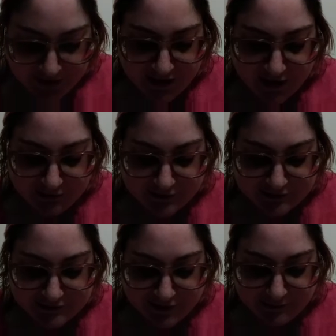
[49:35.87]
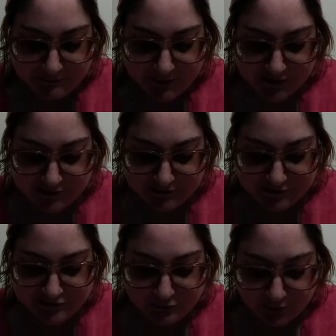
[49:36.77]
How could they make
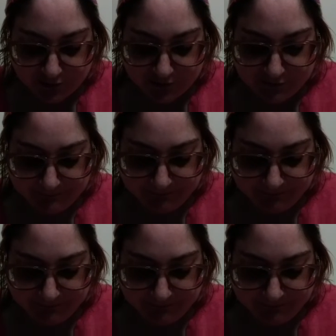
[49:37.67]
this work?